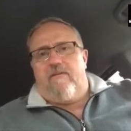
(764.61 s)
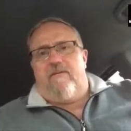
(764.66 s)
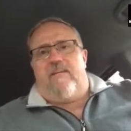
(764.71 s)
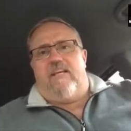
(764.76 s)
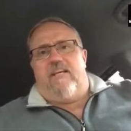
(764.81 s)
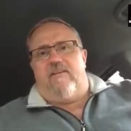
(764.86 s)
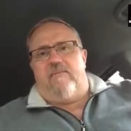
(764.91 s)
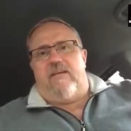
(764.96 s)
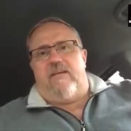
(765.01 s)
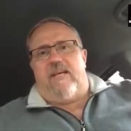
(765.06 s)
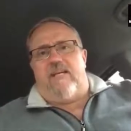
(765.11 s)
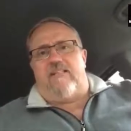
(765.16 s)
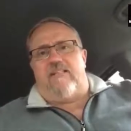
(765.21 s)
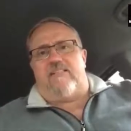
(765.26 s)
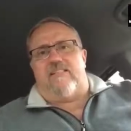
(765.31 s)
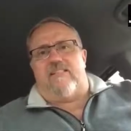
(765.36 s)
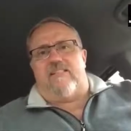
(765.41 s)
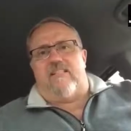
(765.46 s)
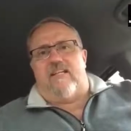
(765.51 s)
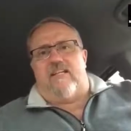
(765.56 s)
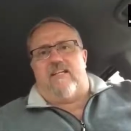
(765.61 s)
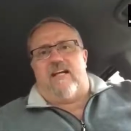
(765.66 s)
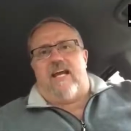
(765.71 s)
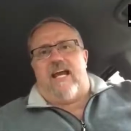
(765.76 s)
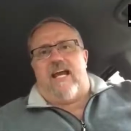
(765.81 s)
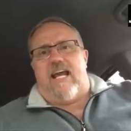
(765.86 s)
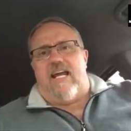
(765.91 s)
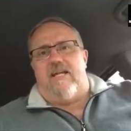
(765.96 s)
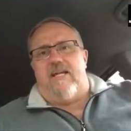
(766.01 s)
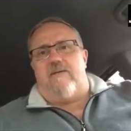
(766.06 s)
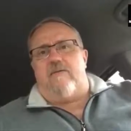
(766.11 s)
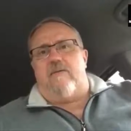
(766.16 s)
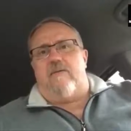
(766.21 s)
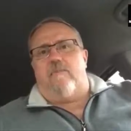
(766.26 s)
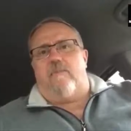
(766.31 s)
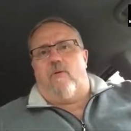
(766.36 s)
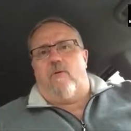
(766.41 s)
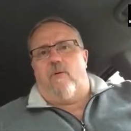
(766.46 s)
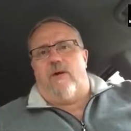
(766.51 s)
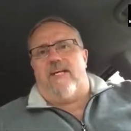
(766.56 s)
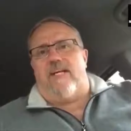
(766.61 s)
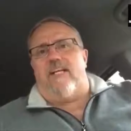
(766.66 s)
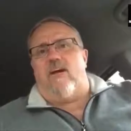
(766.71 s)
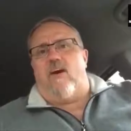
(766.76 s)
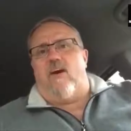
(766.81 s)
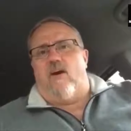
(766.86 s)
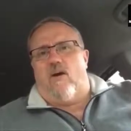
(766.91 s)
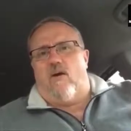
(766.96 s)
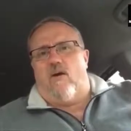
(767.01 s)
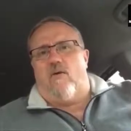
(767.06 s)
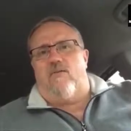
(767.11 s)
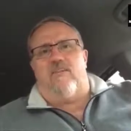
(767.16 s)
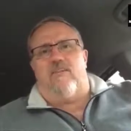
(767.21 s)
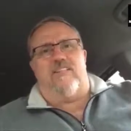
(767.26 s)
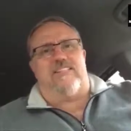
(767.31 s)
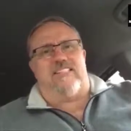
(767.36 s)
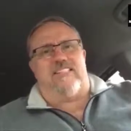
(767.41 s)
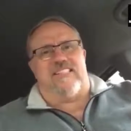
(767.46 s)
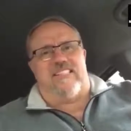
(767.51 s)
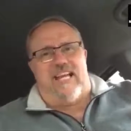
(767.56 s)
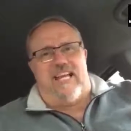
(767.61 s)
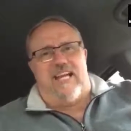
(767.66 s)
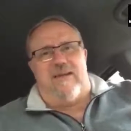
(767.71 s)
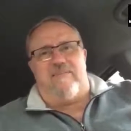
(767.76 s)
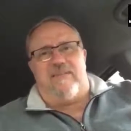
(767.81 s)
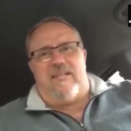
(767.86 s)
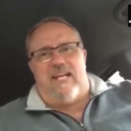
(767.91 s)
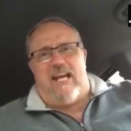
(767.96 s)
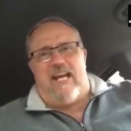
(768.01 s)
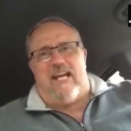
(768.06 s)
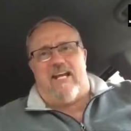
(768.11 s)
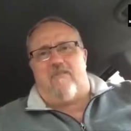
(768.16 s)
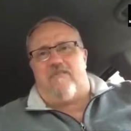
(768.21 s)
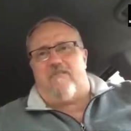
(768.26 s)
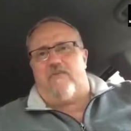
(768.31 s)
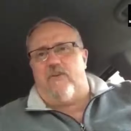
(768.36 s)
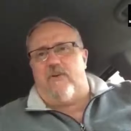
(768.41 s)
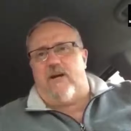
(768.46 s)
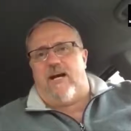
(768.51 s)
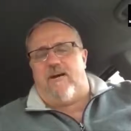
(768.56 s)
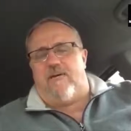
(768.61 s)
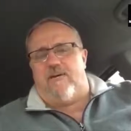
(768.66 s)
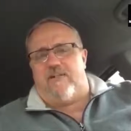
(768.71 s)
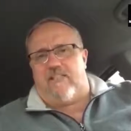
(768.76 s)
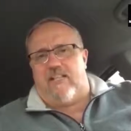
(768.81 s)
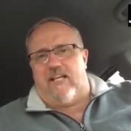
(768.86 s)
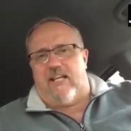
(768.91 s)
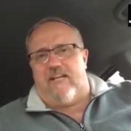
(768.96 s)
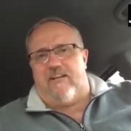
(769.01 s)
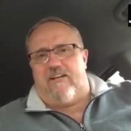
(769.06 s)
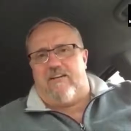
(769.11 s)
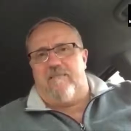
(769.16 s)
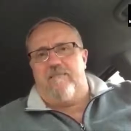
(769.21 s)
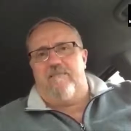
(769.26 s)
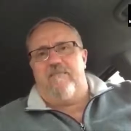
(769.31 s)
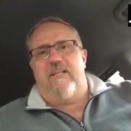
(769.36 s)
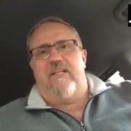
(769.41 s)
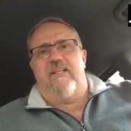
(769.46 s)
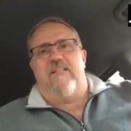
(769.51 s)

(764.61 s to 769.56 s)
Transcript: Then we had a, a uh, 8.0 the same day, a few hours later,